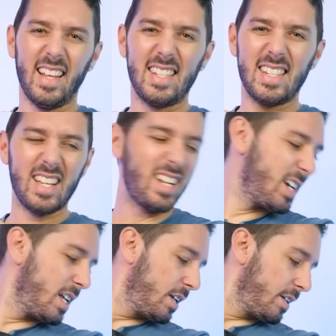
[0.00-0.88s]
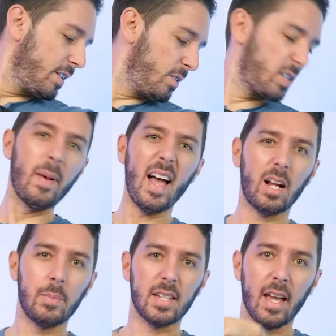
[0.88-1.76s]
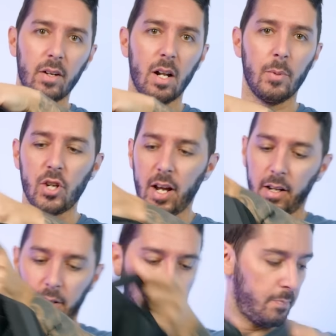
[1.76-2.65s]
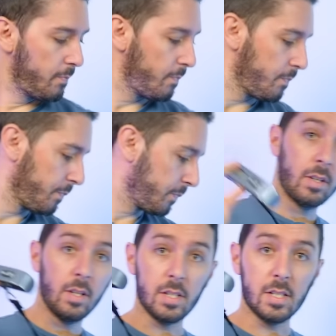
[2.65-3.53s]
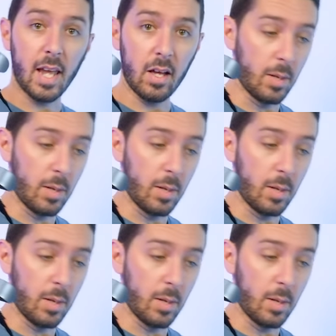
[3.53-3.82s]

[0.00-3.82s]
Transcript: Let's uh, use the backup scale to double check. This is scale